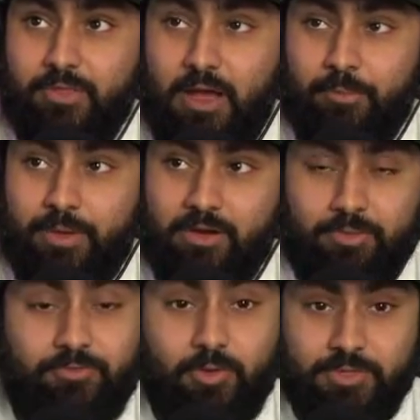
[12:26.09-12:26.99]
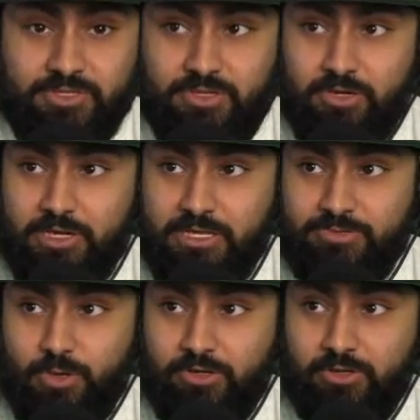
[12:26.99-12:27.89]
a better performance here
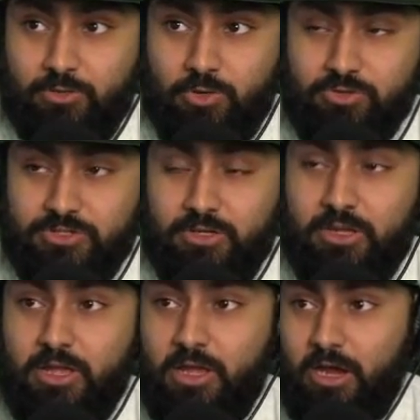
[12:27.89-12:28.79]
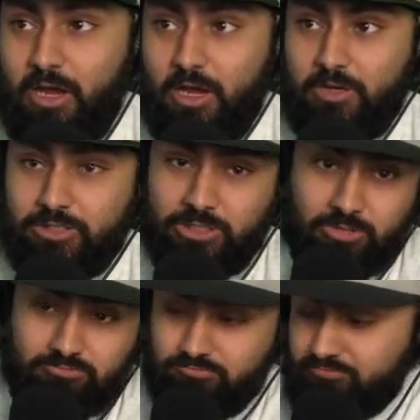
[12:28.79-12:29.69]
against Mark De La Rosa. You know,